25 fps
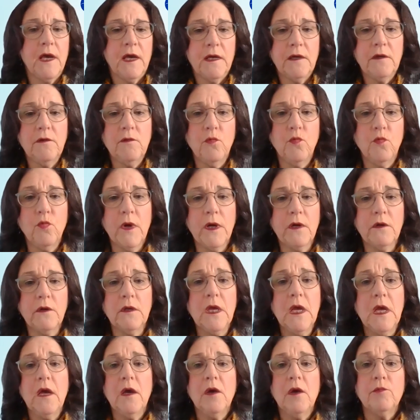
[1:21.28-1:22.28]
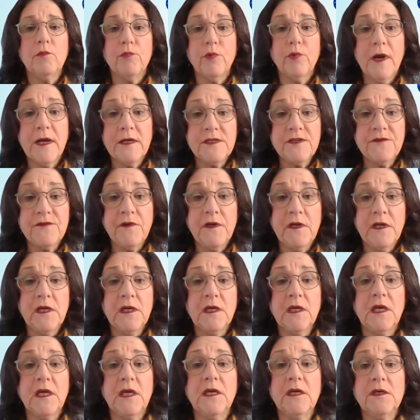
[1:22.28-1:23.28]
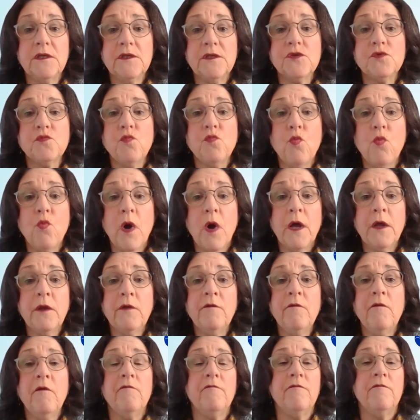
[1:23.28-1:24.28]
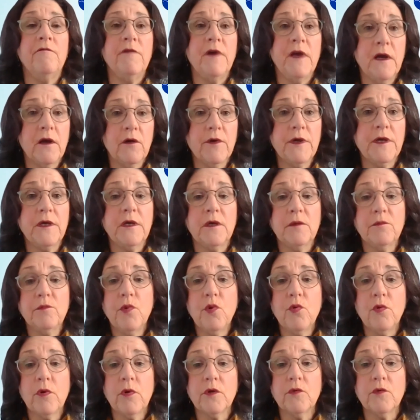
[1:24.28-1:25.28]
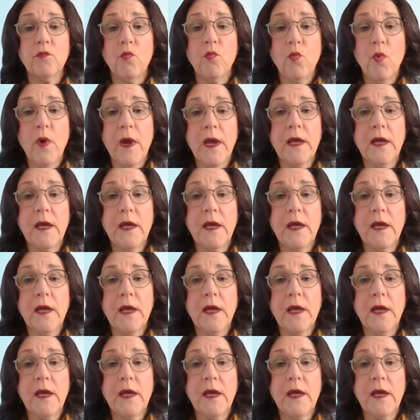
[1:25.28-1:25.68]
Okay, well, breastfeeding is one very important